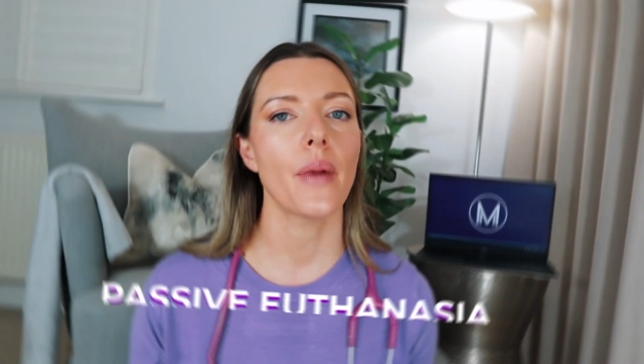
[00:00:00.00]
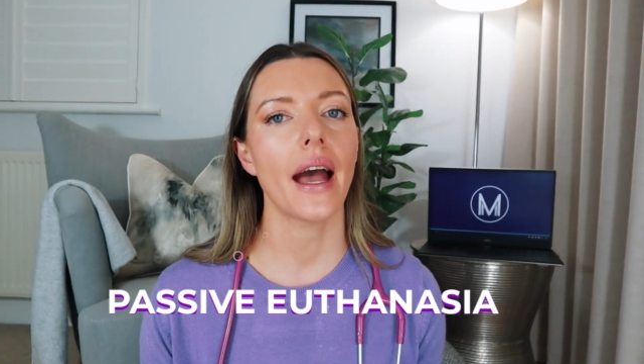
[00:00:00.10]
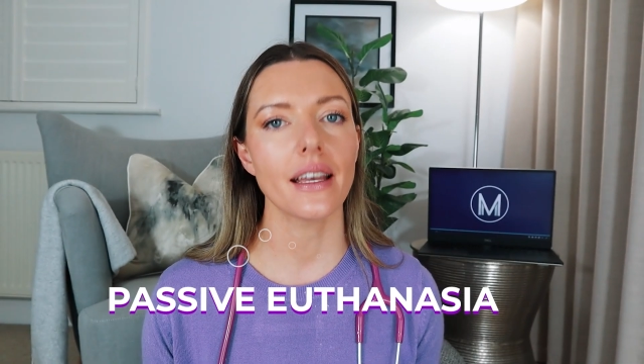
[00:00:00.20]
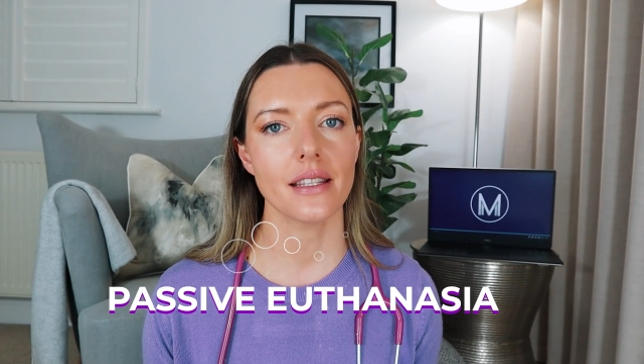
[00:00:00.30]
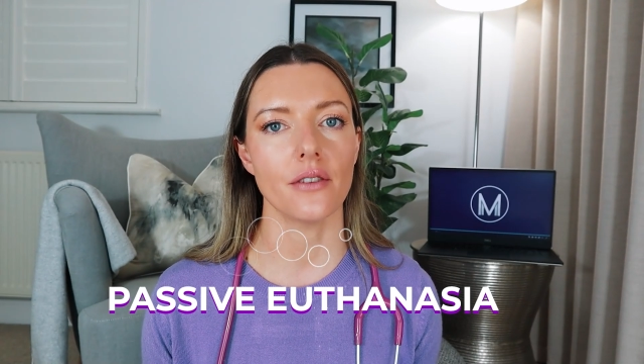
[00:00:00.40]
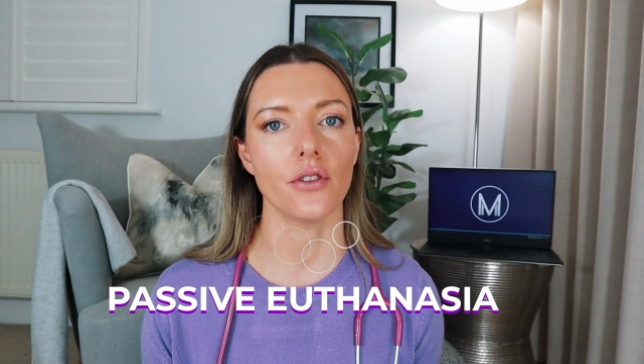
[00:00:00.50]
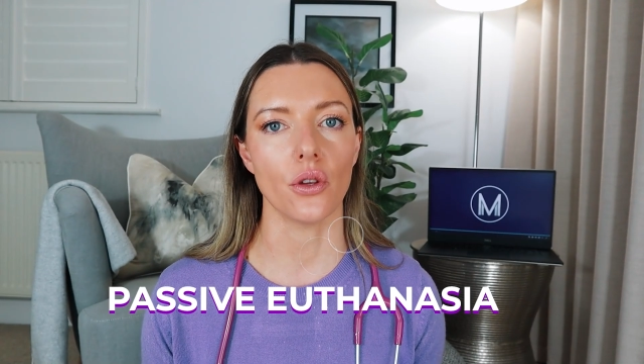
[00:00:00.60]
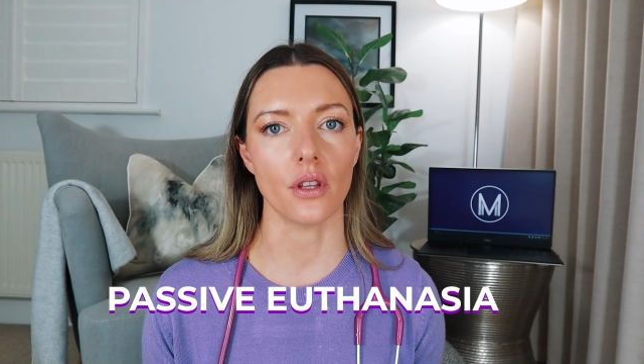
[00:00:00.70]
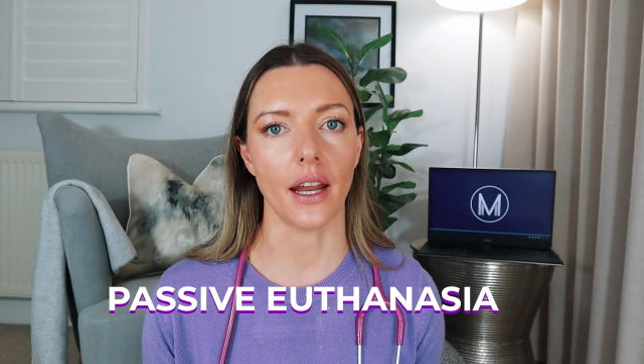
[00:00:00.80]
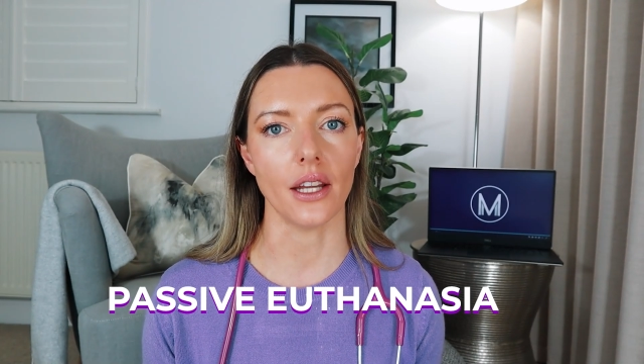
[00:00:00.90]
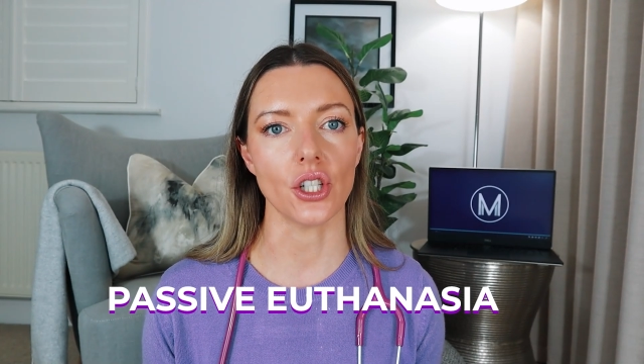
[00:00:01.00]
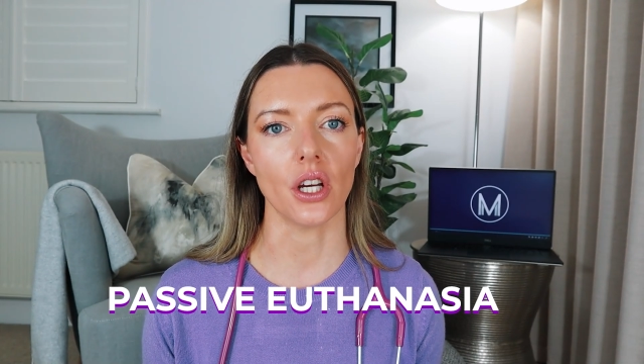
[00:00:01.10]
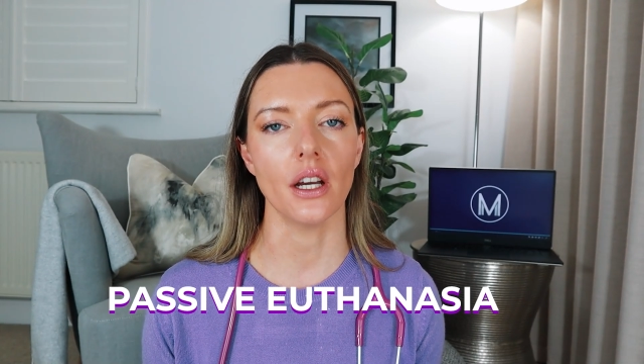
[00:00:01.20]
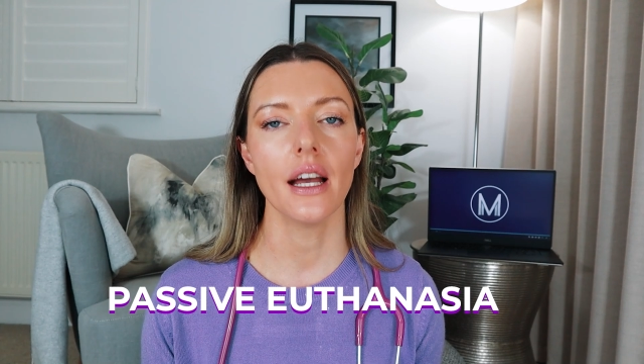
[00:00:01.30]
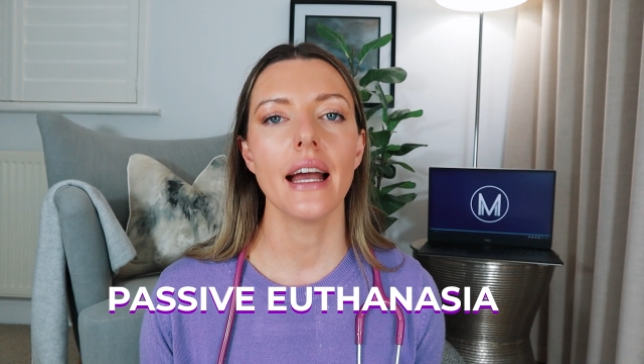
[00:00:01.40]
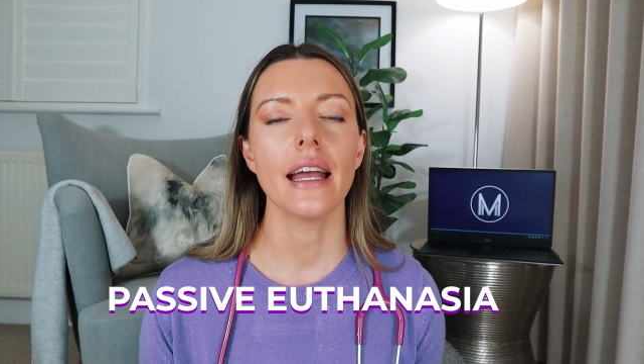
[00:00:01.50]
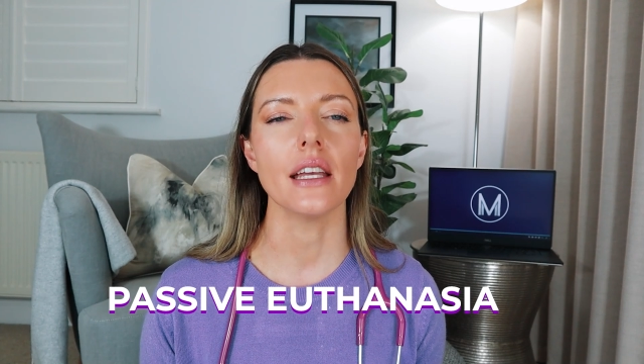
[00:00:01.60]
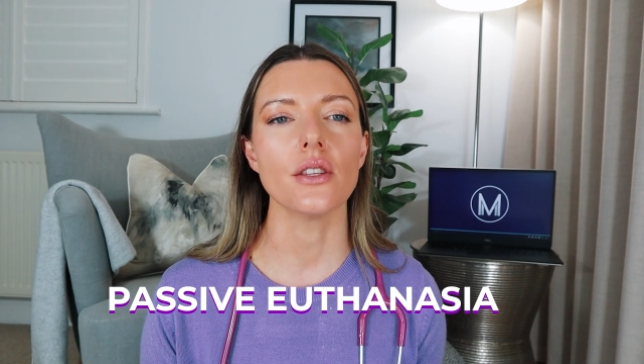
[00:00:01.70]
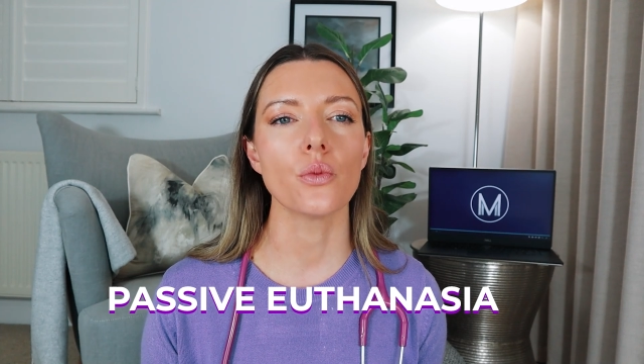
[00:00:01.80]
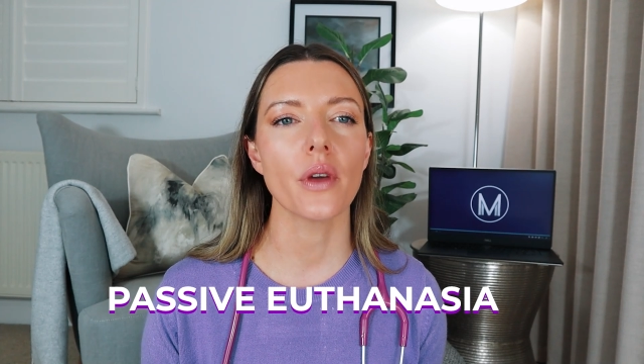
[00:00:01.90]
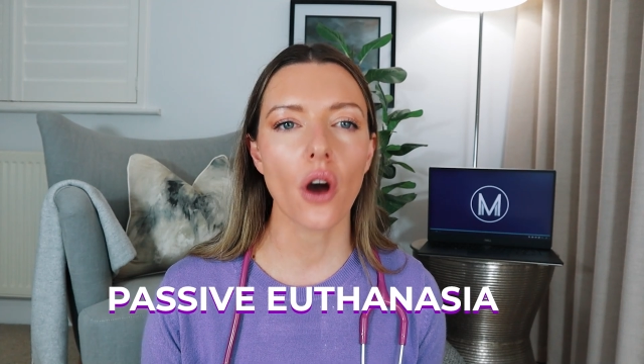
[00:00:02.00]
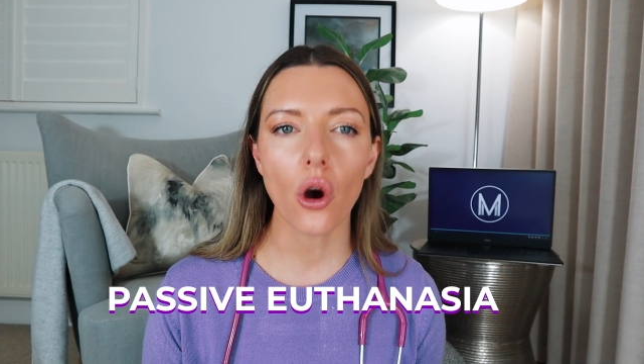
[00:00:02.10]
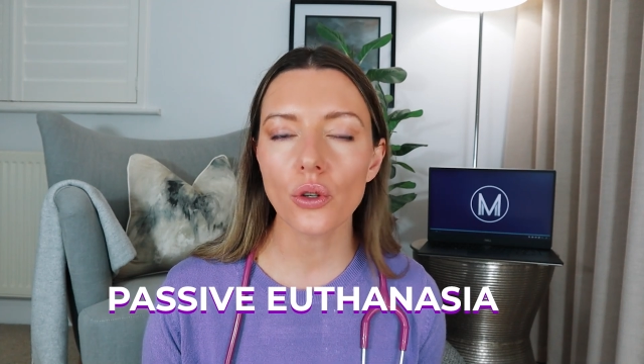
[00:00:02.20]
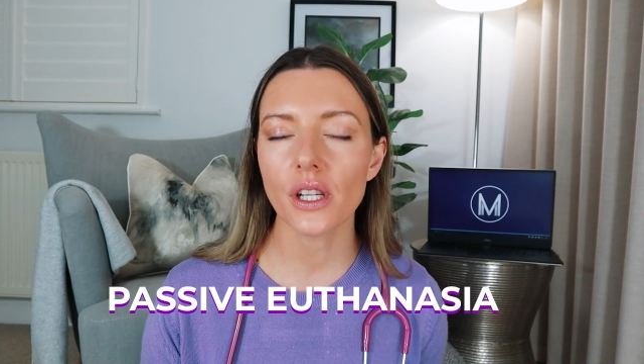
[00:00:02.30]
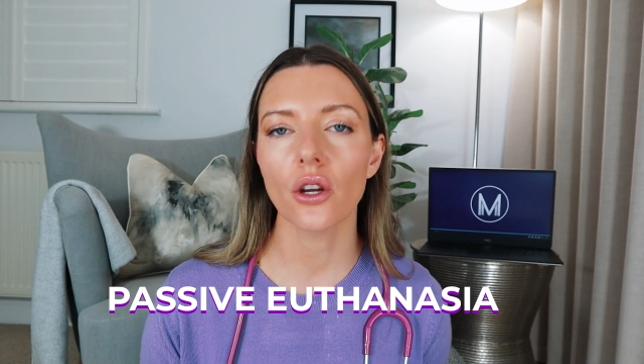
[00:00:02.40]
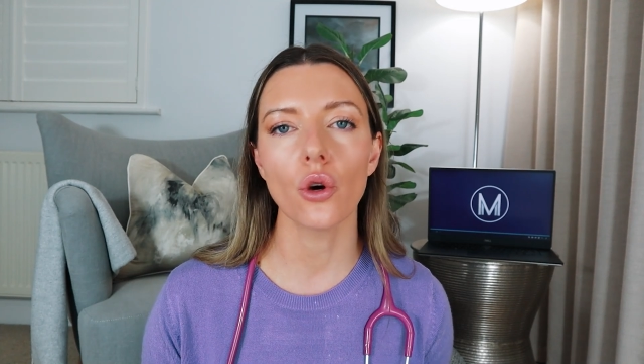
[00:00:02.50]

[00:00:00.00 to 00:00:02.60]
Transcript: passive euthanasia is withholding